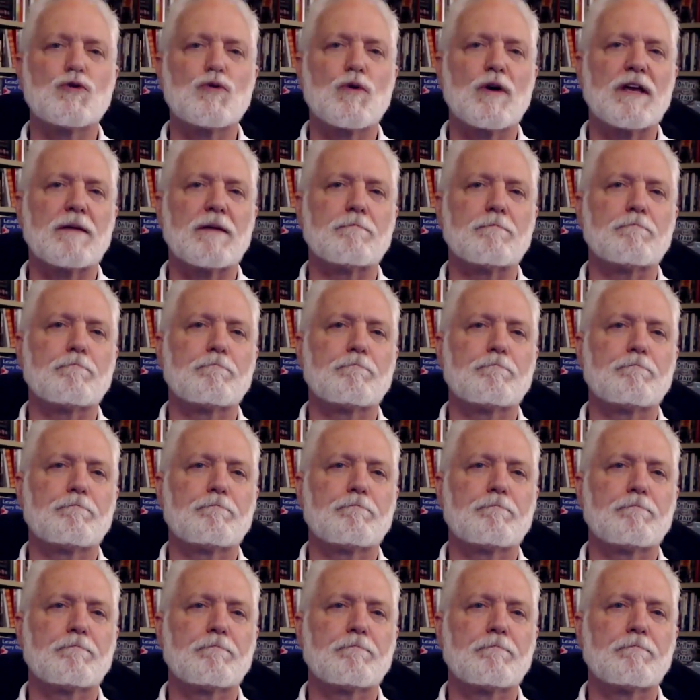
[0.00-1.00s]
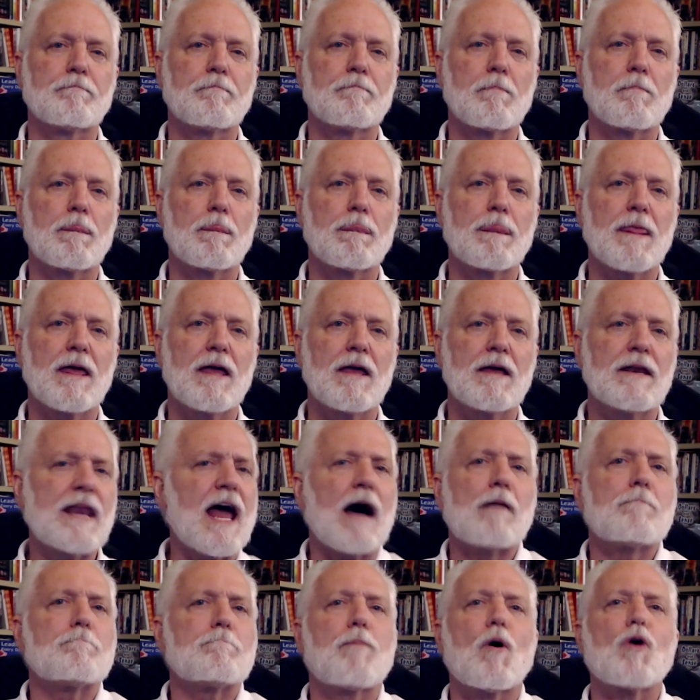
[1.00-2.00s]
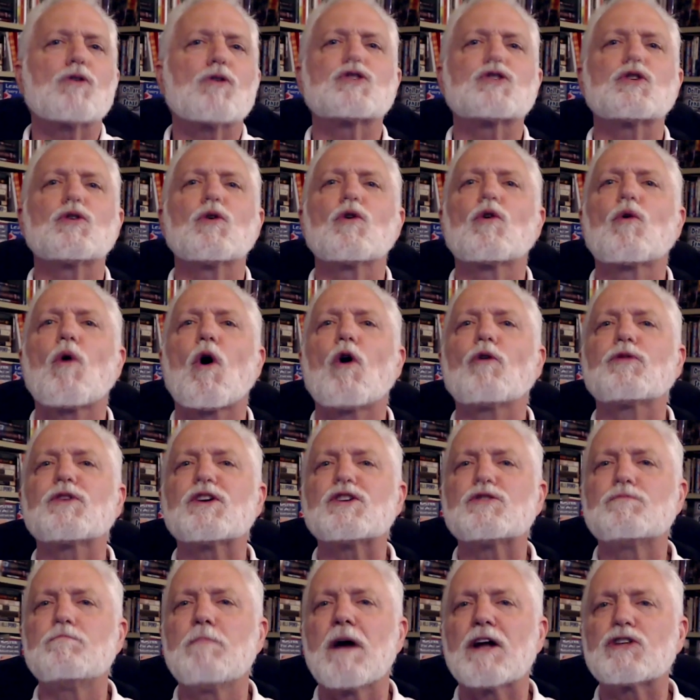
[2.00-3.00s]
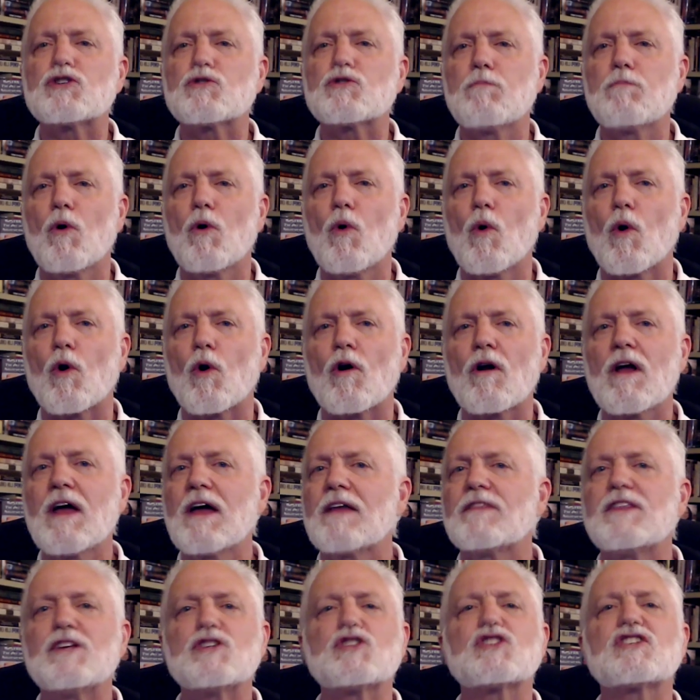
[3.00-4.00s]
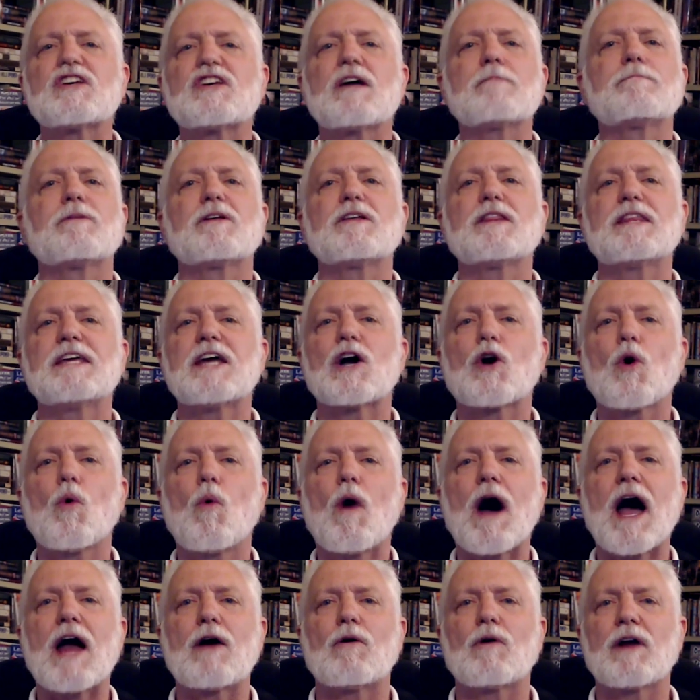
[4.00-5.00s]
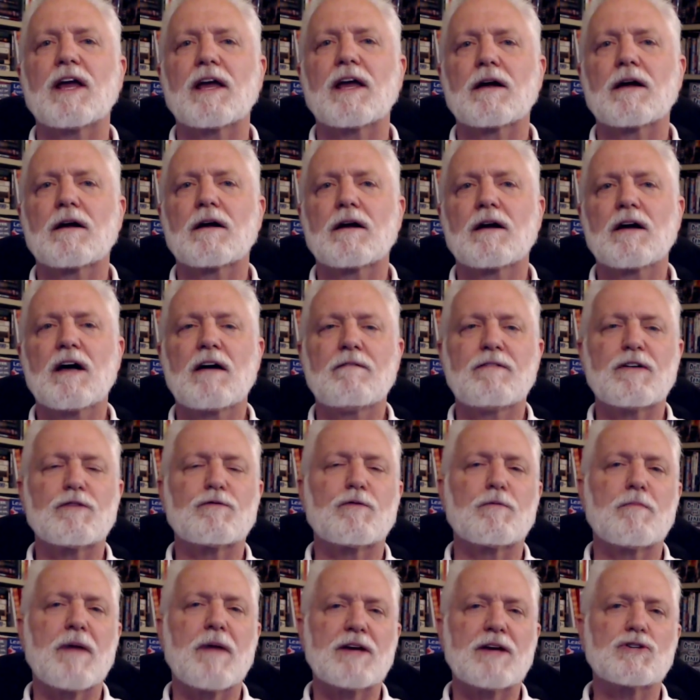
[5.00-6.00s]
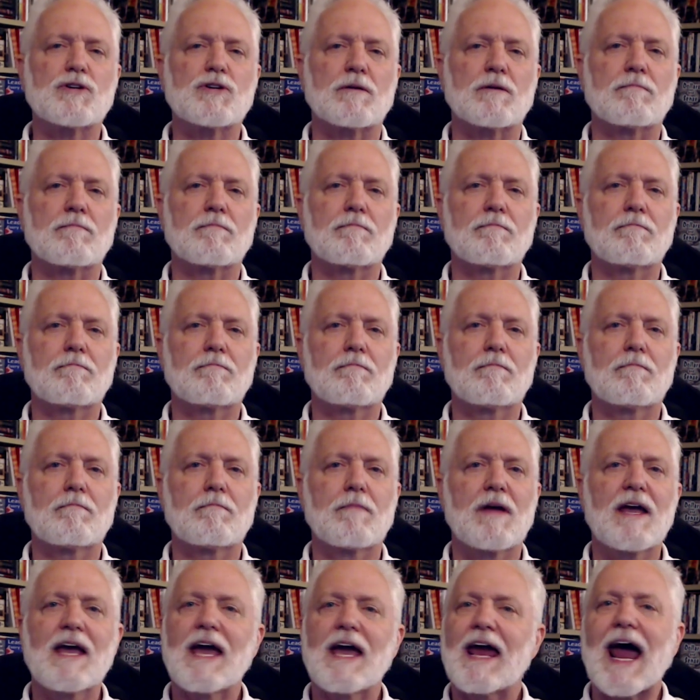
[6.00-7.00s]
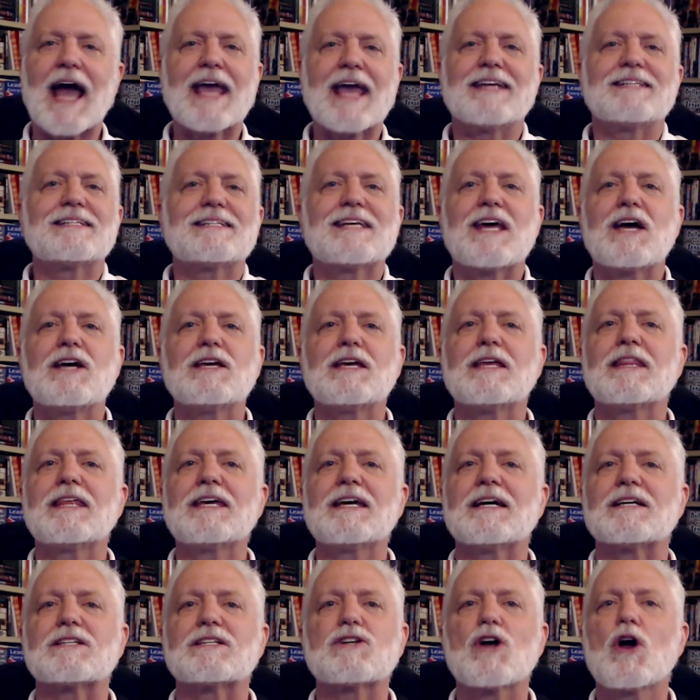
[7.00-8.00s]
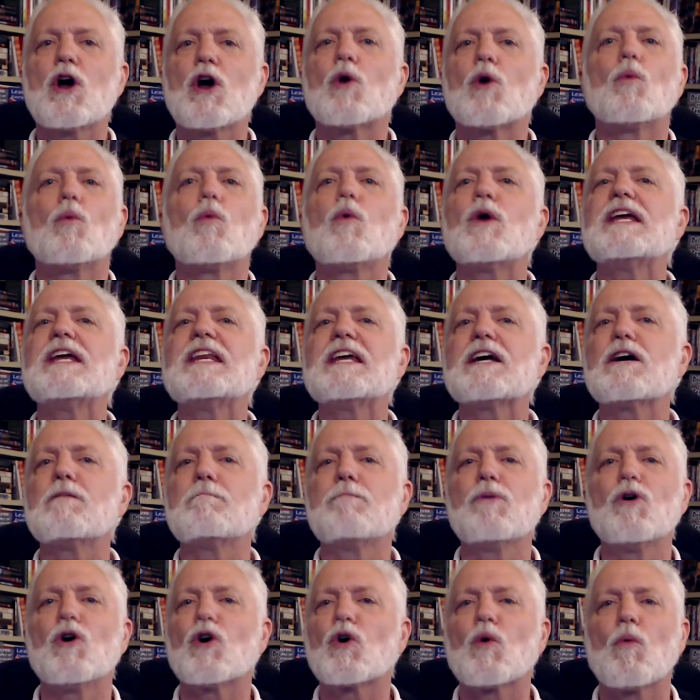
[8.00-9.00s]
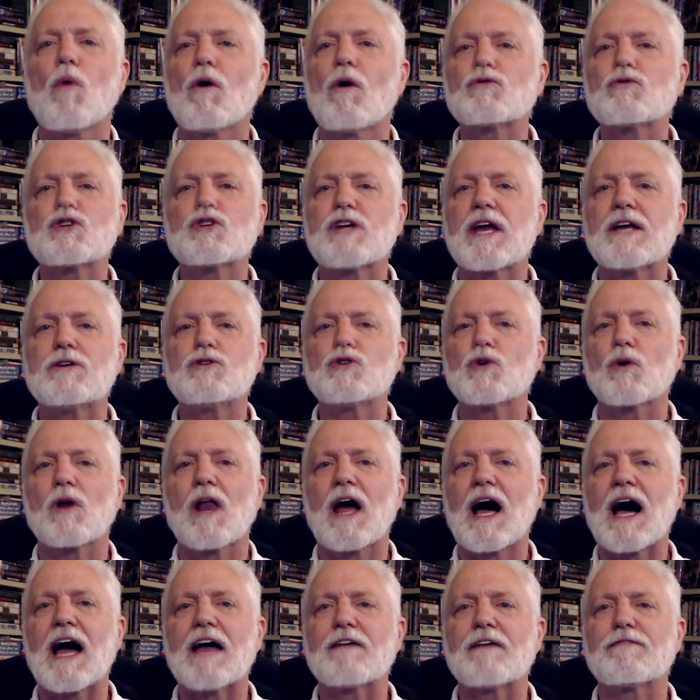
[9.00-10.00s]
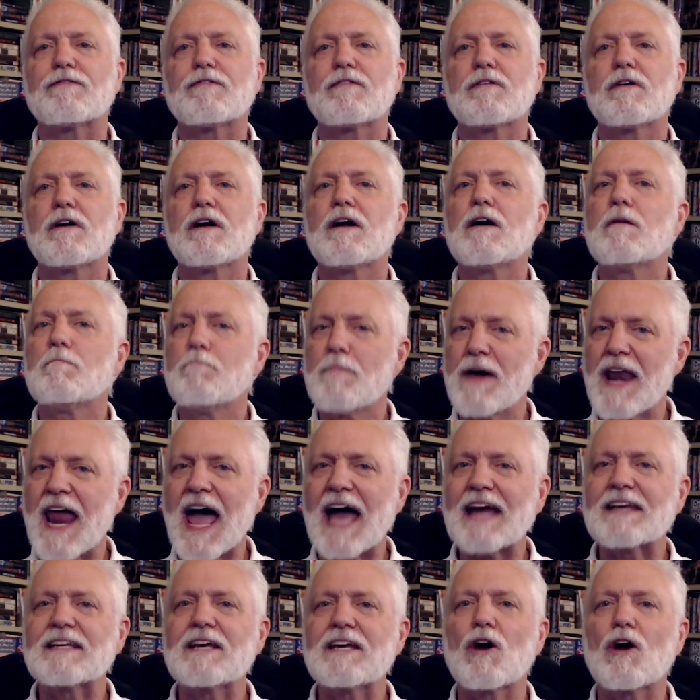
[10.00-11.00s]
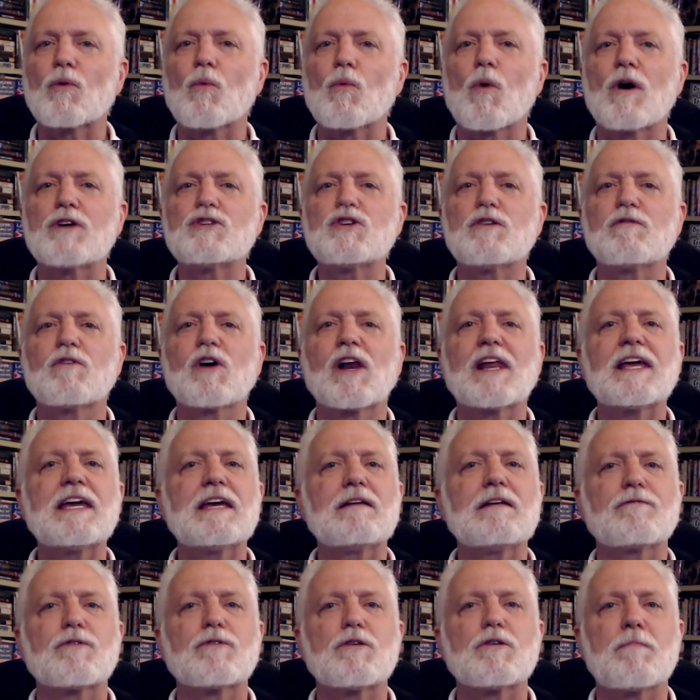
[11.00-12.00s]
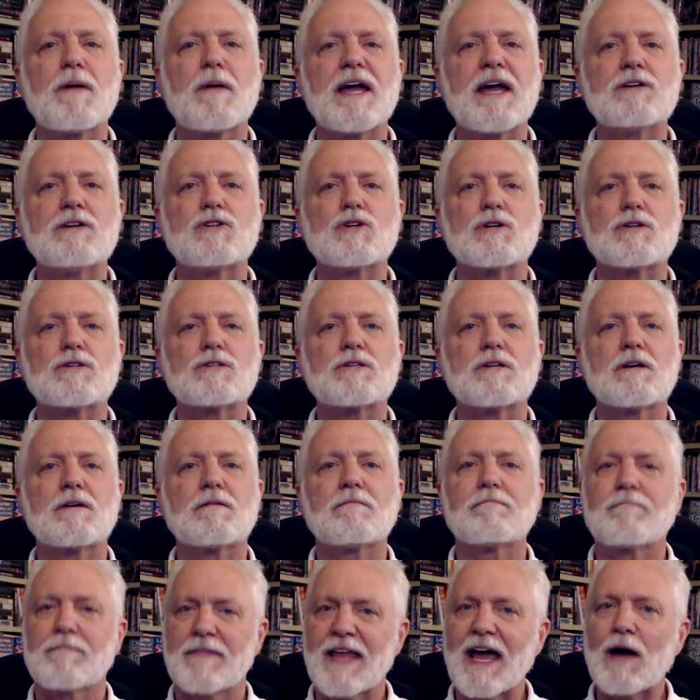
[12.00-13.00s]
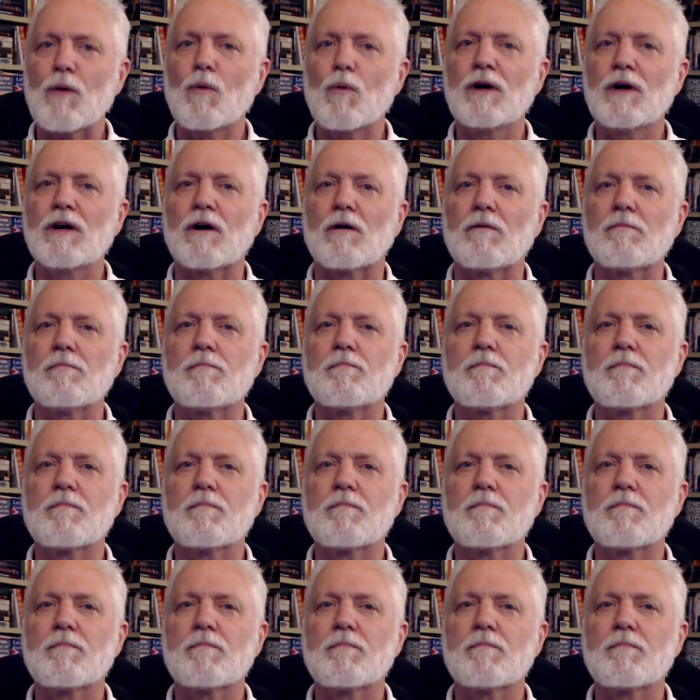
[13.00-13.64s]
dream. Now, personal growth is much more than simply the acquiring of information. And I can tell you this, reading a book won't change your life, but acting on what you glean from the pages, that will.